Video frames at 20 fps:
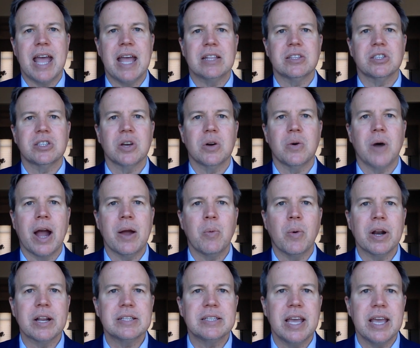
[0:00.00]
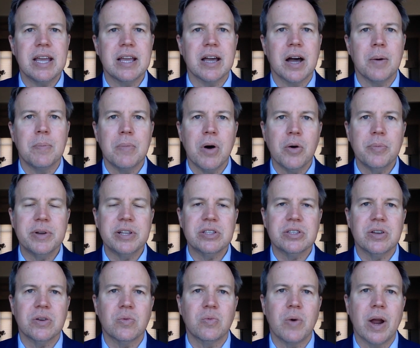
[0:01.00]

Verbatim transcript: And so I want to take a moment to